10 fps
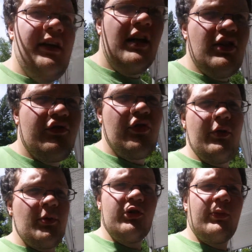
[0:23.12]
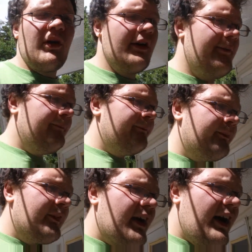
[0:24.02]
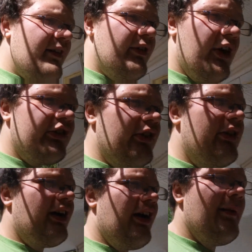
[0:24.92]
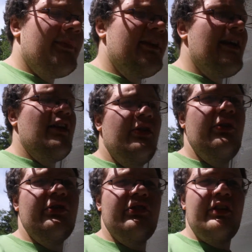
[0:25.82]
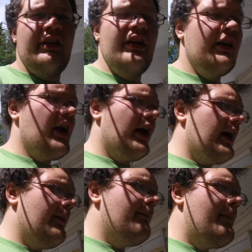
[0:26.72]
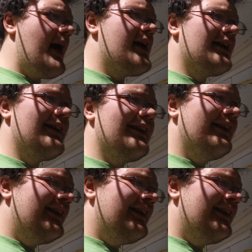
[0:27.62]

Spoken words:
need for the most part. I've also got potatoes, bacon,